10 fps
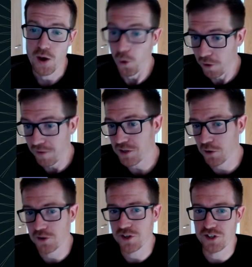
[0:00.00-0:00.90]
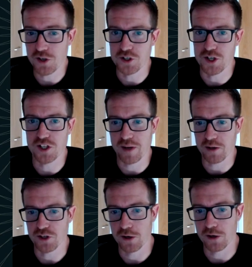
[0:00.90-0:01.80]
All of this, of course, is not just
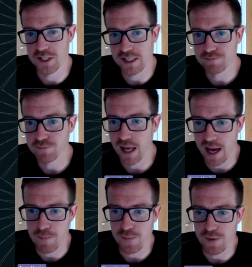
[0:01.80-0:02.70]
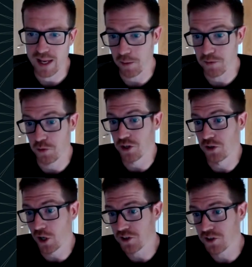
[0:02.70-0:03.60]
about security. It helps
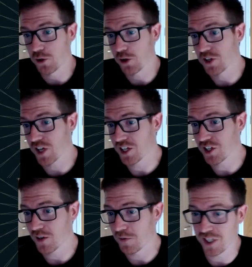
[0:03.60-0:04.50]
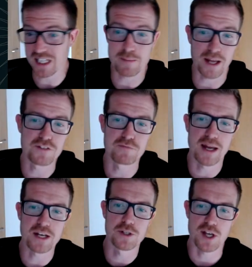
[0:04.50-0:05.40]
reduce costs in the organization. You've seen the amount of
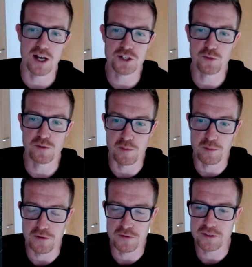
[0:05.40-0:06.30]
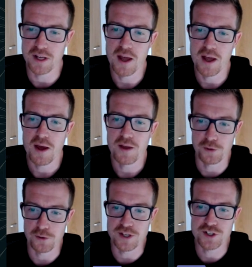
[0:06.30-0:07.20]
manual tasks we've removed
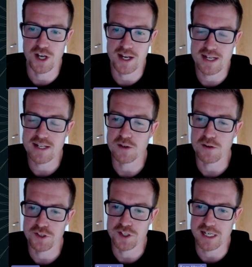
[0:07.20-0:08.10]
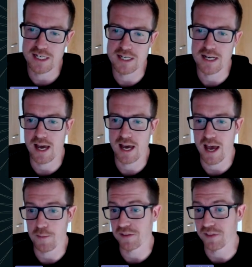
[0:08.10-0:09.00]
through this journey. You've seen
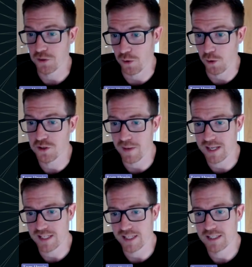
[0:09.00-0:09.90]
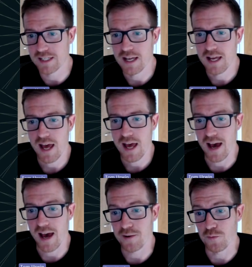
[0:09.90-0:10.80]
how many things we're automating
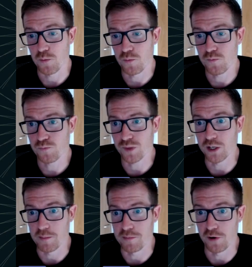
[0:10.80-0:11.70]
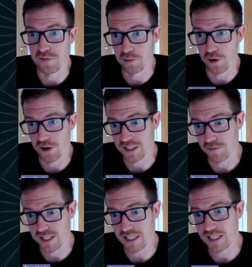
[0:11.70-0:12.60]
and improving
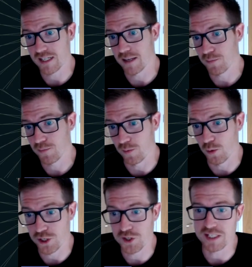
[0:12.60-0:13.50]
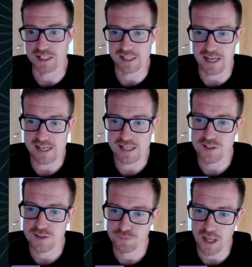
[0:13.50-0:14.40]
productivity, reducing
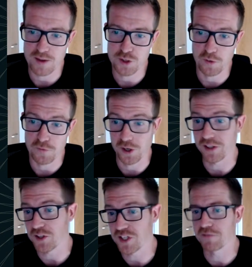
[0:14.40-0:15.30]
delays, so avoiding those